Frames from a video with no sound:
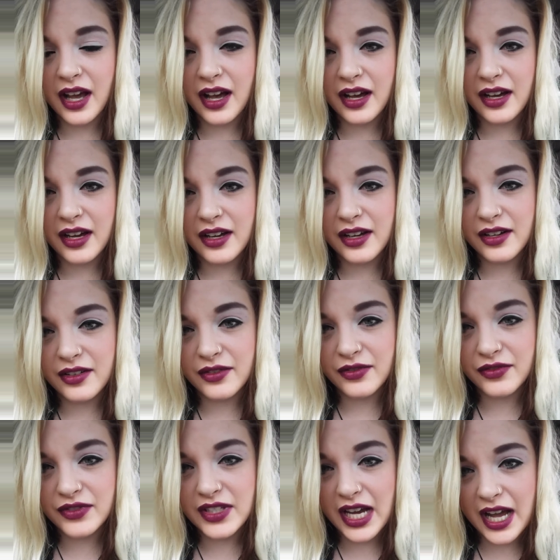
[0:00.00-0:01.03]

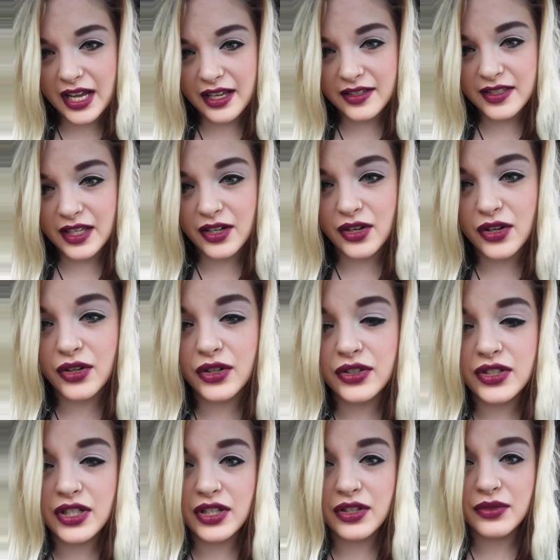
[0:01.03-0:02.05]
of dyes that are
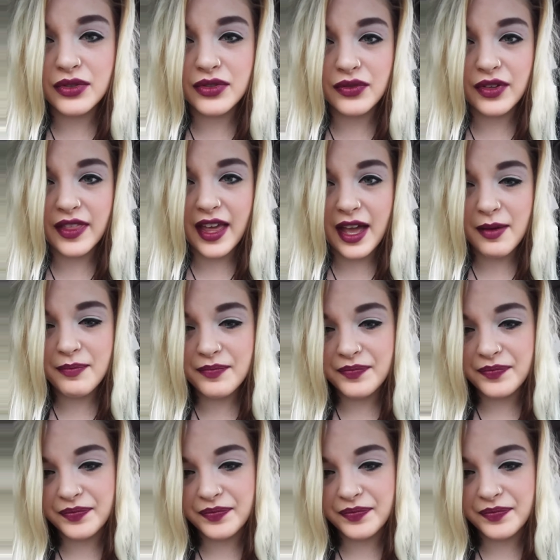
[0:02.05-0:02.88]
good to use for them.